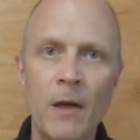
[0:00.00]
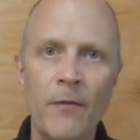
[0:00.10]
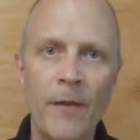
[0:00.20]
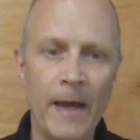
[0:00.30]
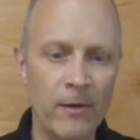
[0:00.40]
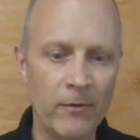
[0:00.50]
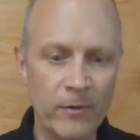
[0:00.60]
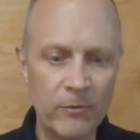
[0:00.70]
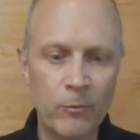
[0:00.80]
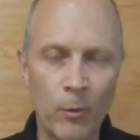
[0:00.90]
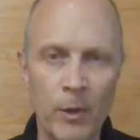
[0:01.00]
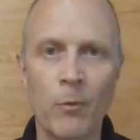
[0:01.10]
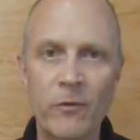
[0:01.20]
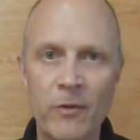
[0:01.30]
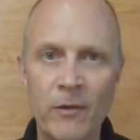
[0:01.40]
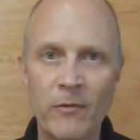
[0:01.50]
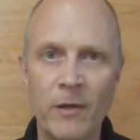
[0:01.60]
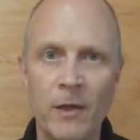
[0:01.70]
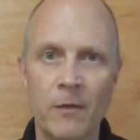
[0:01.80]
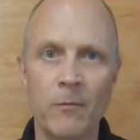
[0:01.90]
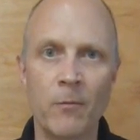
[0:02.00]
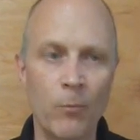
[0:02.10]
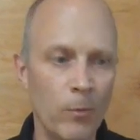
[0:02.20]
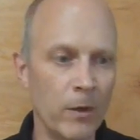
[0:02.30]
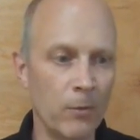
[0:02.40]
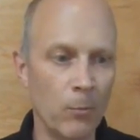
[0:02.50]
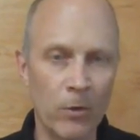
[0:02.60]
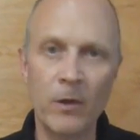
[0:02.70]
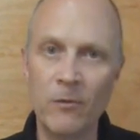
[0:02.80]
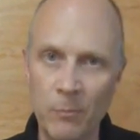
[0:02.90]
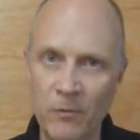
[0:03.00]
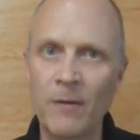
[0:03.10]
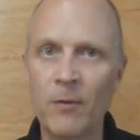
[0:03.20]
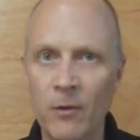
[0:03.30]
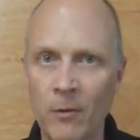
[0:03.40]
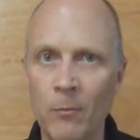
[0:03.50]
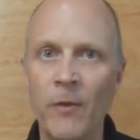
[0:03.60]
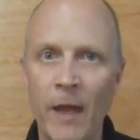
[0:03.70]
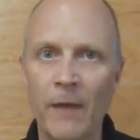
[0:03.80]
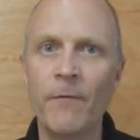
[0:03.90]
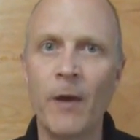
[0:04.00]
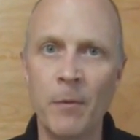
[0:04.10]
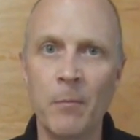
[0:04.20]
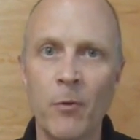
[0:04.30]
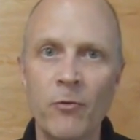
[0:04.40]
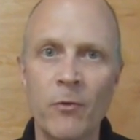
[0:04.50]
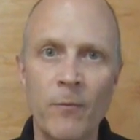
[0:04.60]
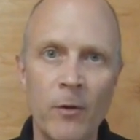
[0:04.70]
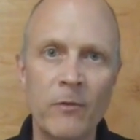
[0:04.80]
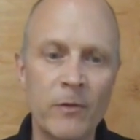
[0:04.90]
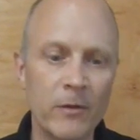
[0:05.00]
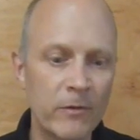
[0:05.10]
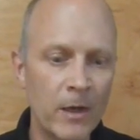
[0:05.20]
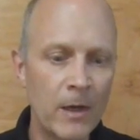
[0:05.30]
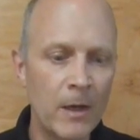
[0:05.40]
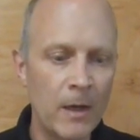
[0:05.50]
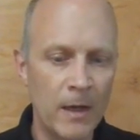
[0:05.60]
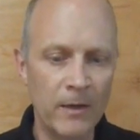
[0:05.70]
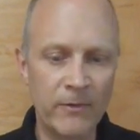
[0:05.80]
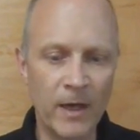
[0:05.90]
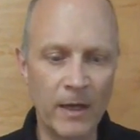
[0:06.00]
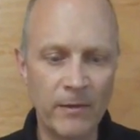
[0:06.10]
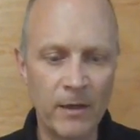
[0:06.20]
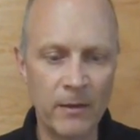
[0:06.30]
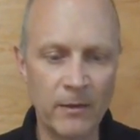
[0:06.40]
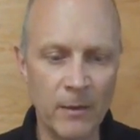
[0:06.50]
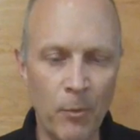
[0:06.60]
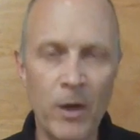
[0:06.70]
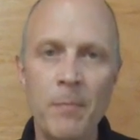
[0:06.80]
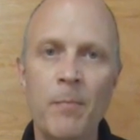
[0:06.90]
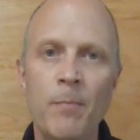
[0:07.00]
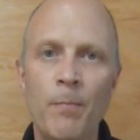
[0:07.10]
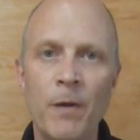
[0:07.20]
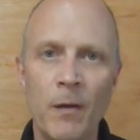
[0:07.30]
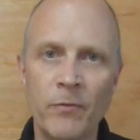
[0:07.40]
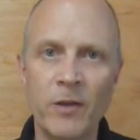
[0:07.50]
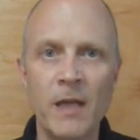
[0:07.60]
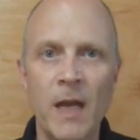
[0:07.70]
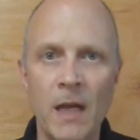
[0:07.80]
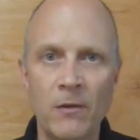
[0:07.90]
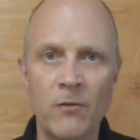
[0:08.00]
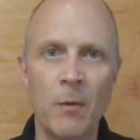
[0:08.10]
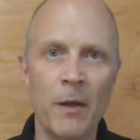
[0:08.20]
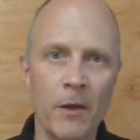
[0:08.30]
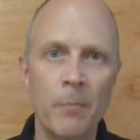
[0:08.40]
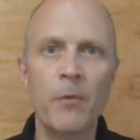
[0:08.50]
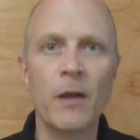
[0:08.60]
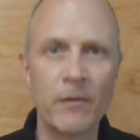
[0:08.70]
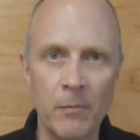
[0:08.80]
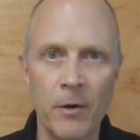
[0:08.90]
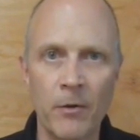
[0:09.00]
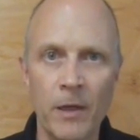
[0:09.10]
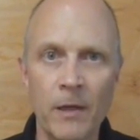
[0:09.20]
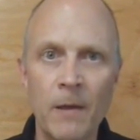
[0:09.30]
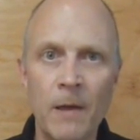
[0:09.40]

that is this 2116 really working specifically with the hand flapping motion, for instance, is the idea that the brain becomes engaged by the unpredictability,